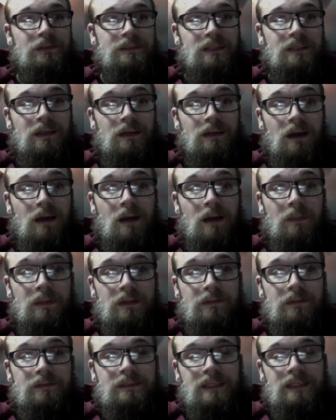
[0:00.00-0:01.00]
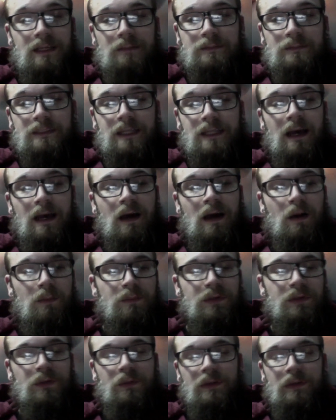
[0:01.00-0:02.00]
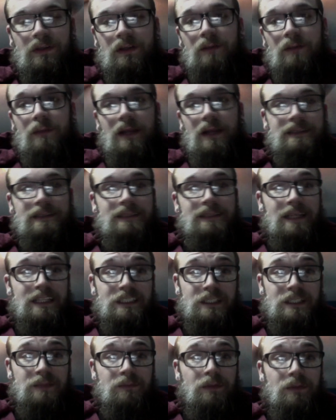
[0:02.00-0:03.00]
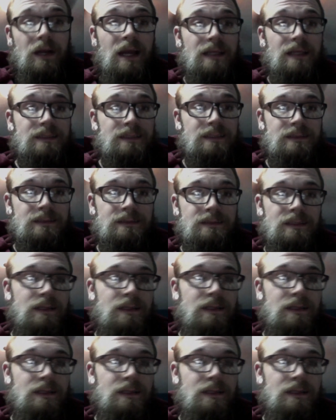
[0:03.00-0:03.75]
a couple of tips that help you with your meditation practice.